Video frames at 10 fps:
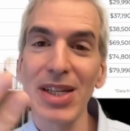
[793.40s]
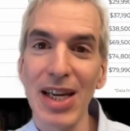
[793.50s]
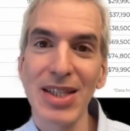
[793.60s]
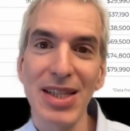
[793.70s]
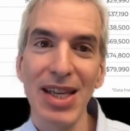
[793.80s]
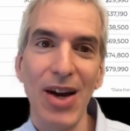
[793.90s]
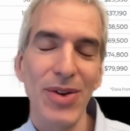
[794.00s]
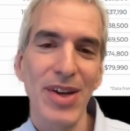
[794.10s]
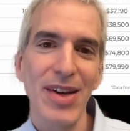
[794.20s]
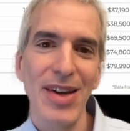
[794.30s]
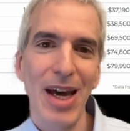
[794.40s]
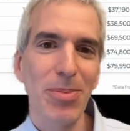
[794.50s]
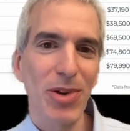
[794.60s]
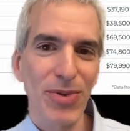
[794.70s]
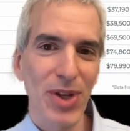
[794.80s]
test this out at
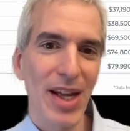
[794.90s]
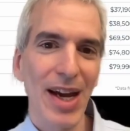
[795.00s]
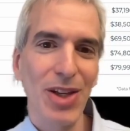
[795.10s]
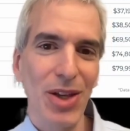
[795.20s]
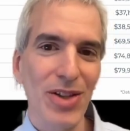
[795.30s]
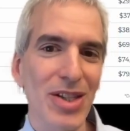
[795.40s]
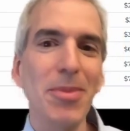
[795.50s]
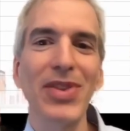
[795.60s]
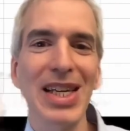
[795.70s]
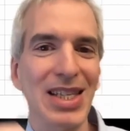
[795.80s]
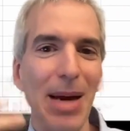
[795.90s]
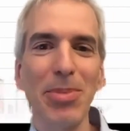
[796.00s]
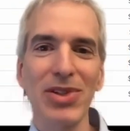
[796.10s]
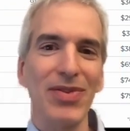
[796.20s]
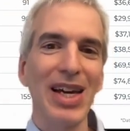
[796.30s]
Beautiful.ai, some of the
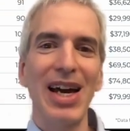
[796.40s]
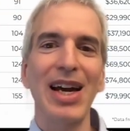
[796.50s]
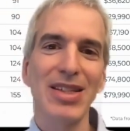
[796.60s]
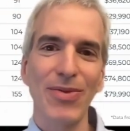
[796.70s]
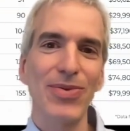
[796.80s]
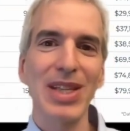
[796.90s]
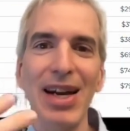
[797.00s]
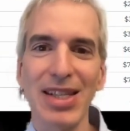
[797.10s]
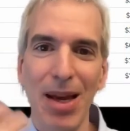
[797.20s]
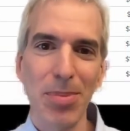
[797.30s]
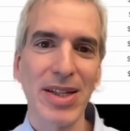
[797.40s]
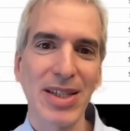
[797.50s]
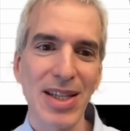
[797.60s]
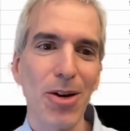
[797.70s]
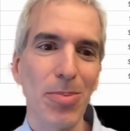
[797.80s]
examples of the kinds of slide
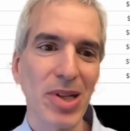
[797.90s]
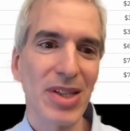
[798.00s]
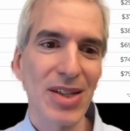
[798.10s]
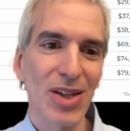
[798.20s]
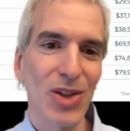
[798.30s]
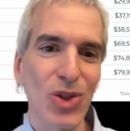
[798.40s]
templates that are built into the